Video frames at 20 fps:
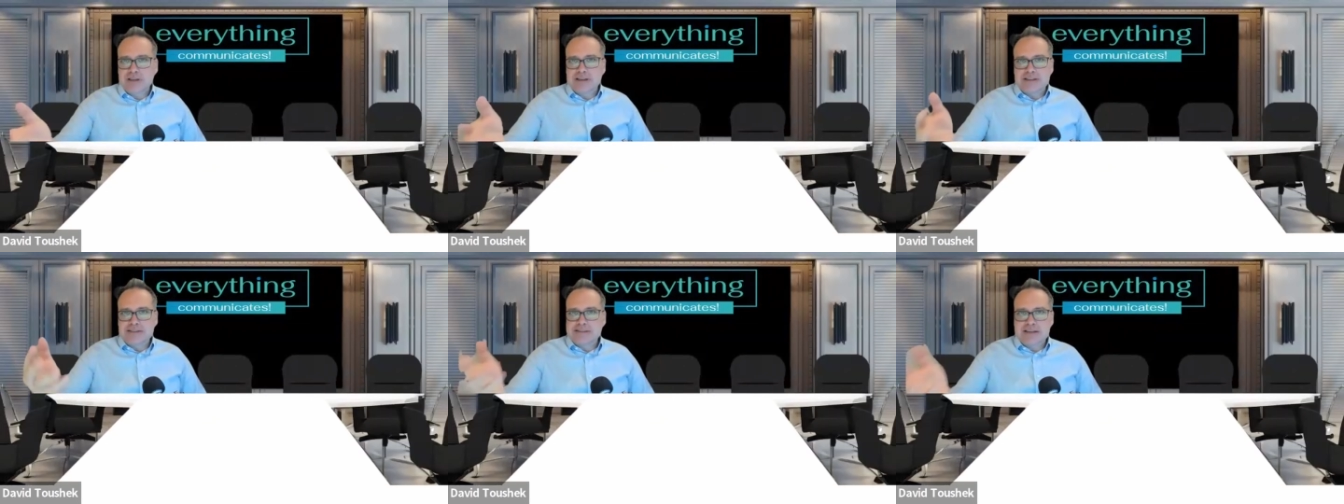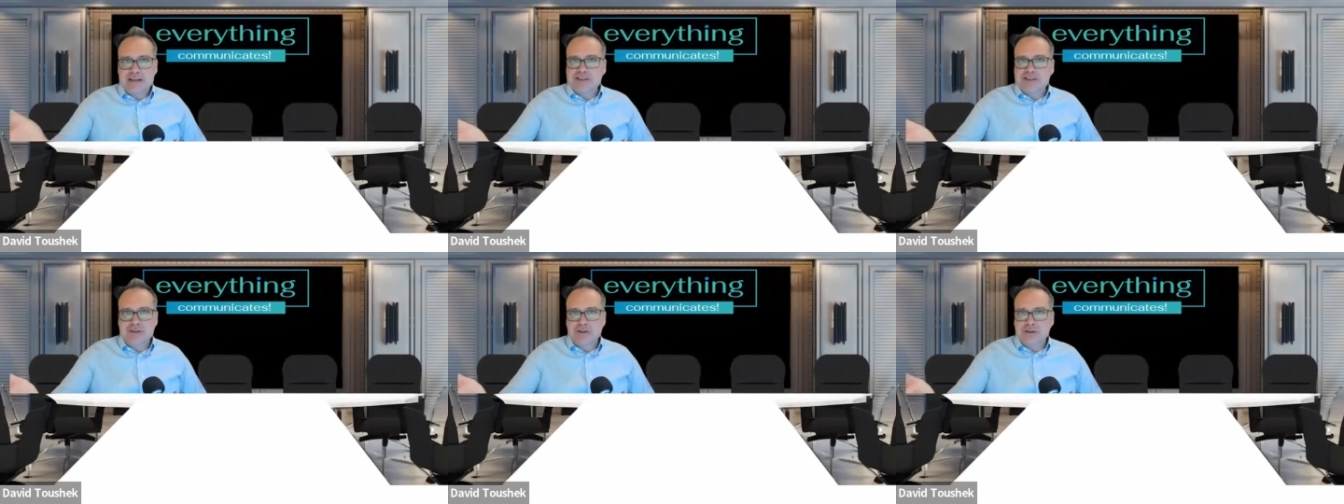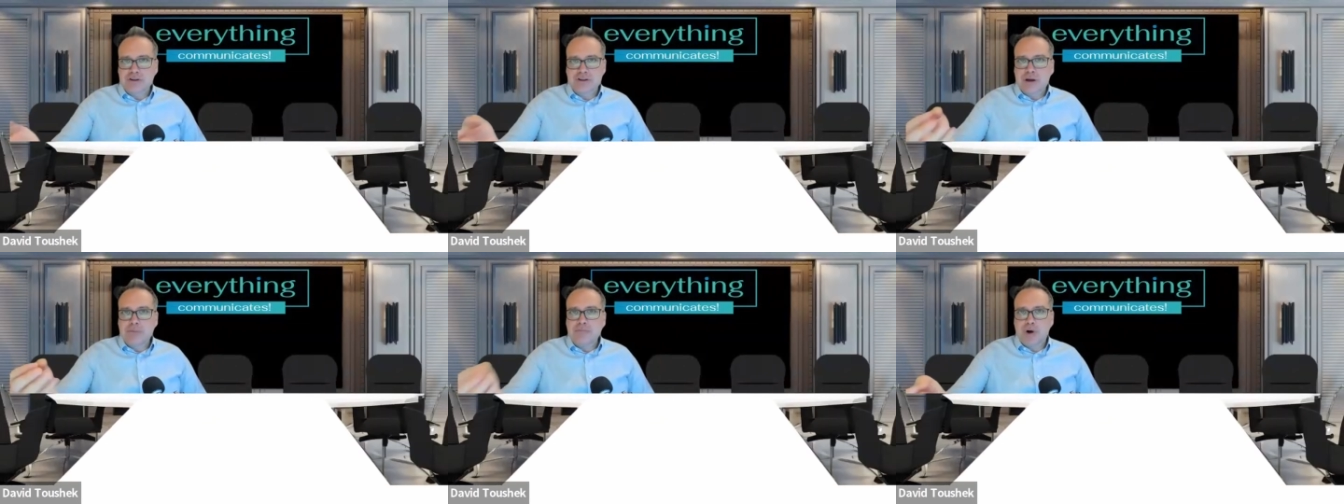an
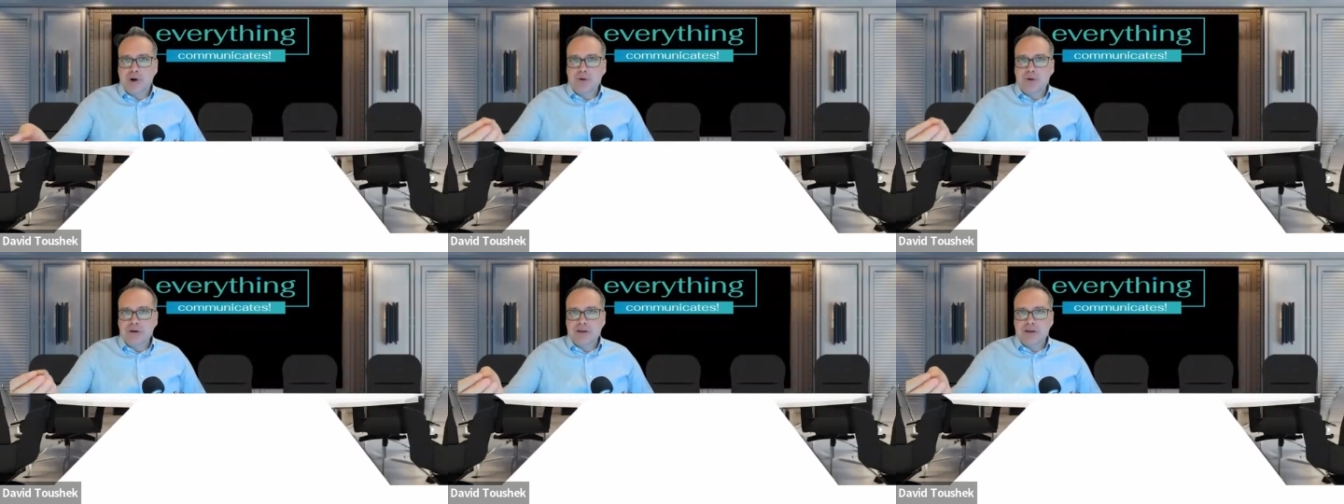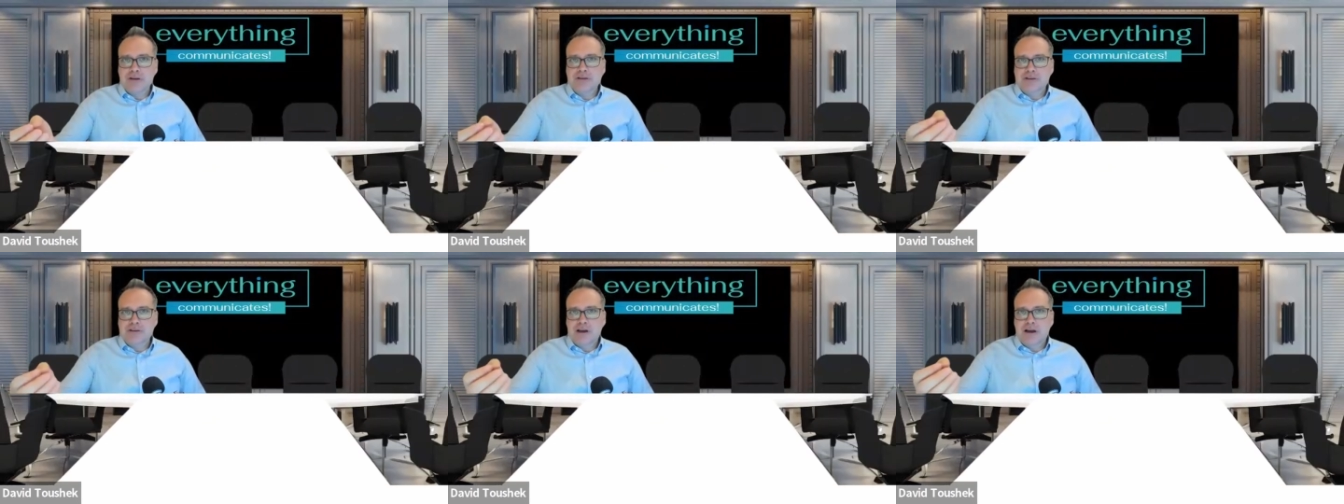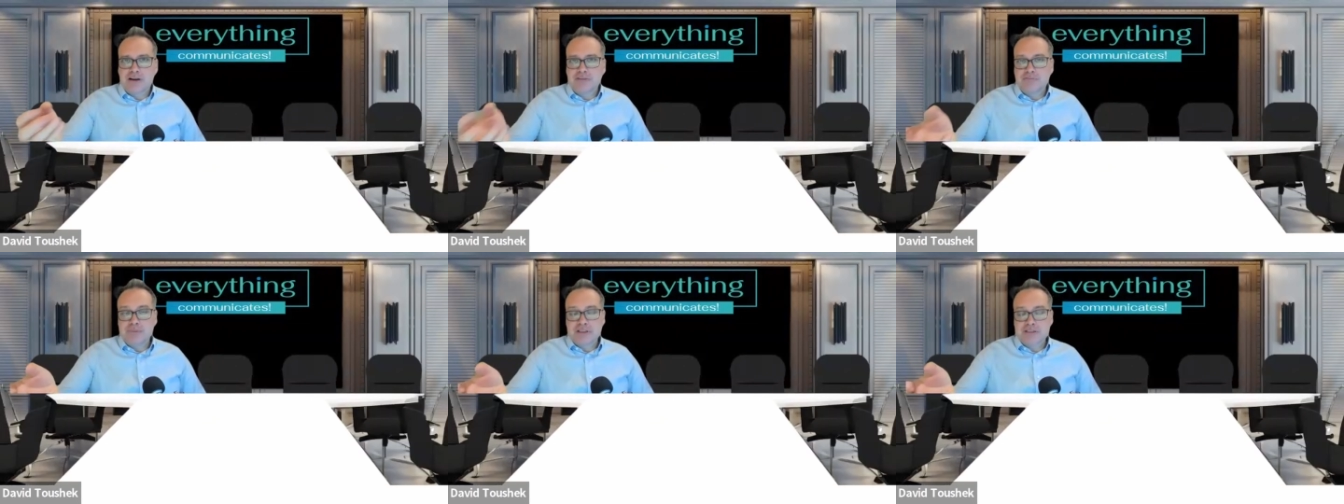essential component
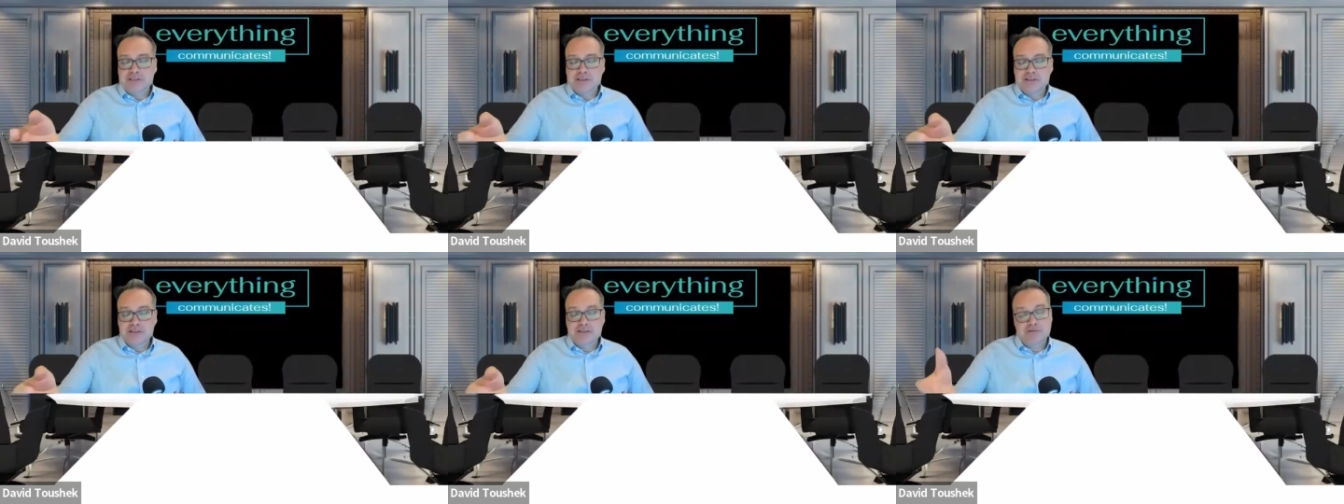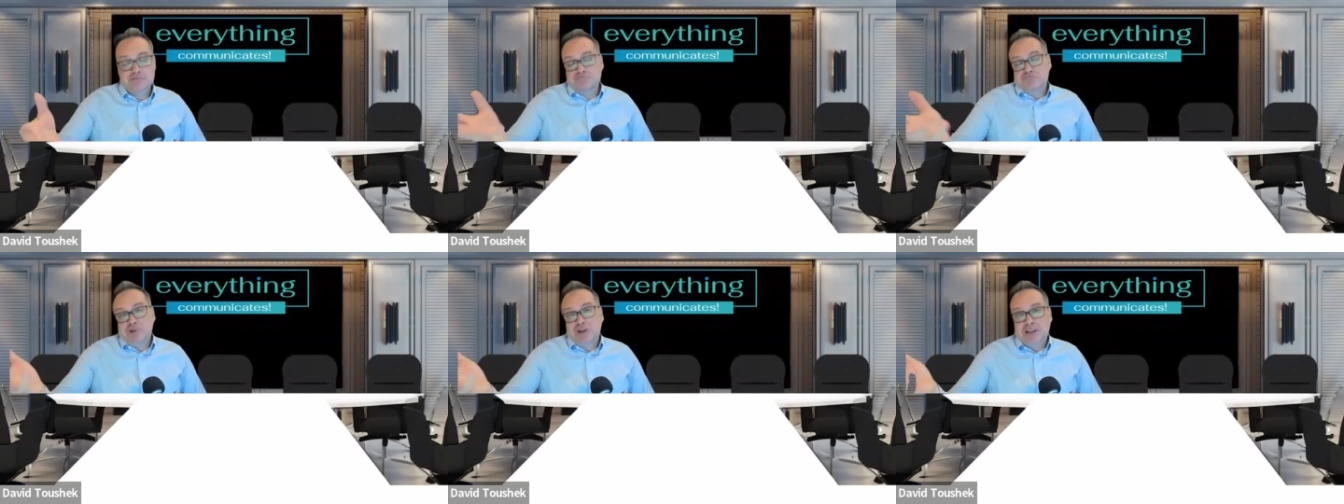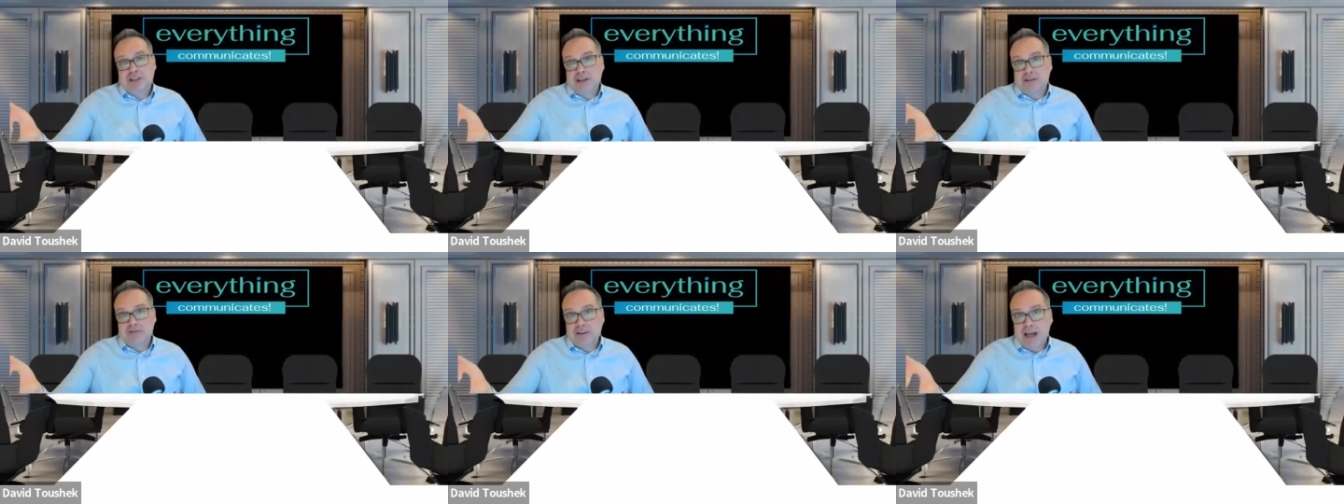of business,
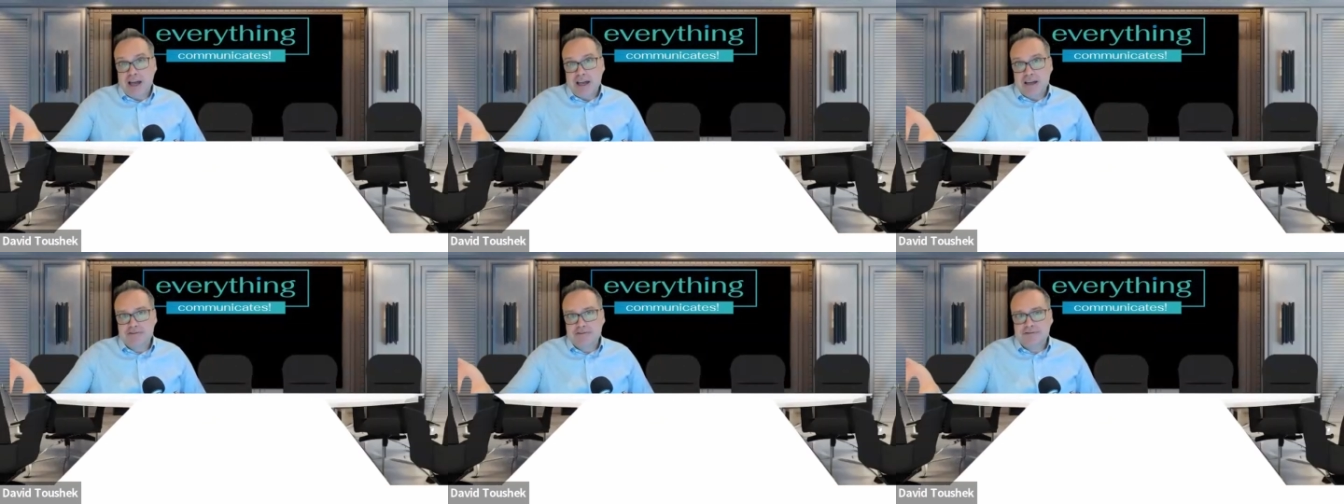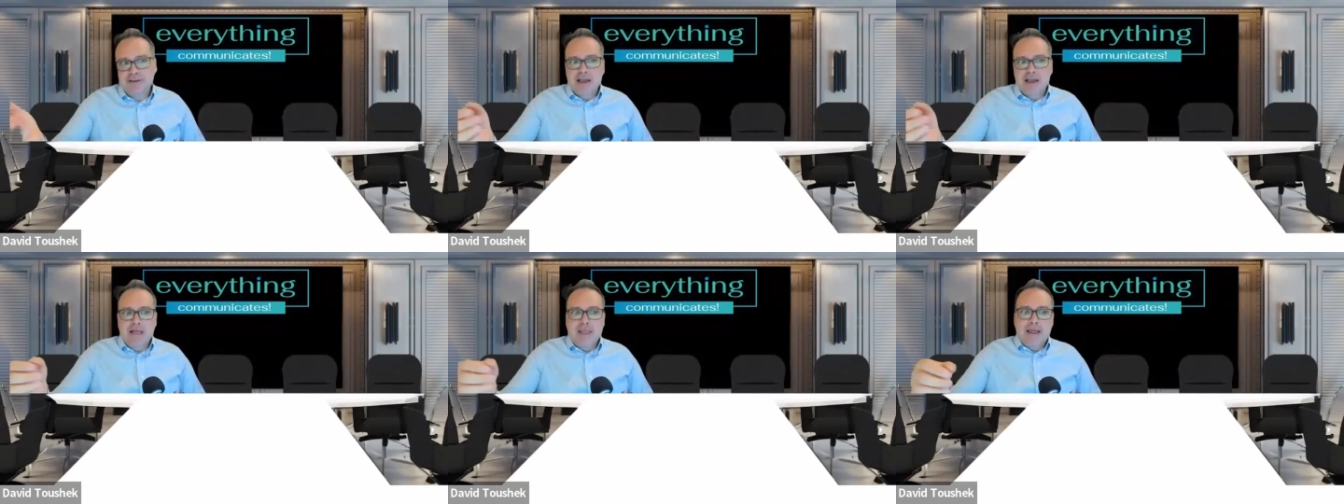really of life,